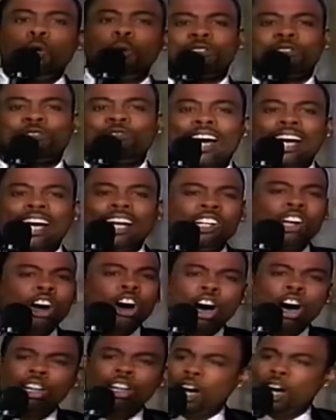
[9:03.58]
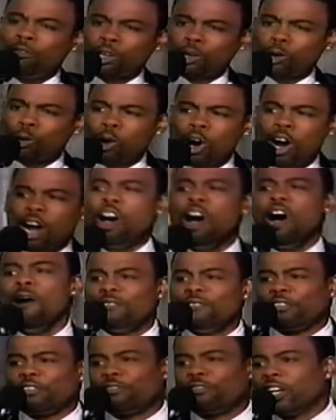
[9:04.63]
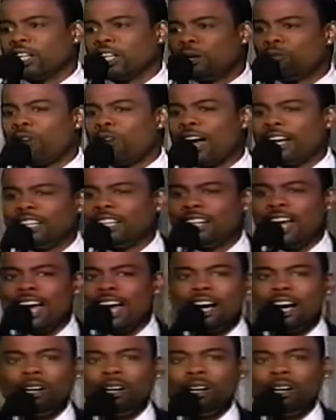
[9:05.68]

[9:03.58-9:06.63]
fighting all over the world for freedom right now.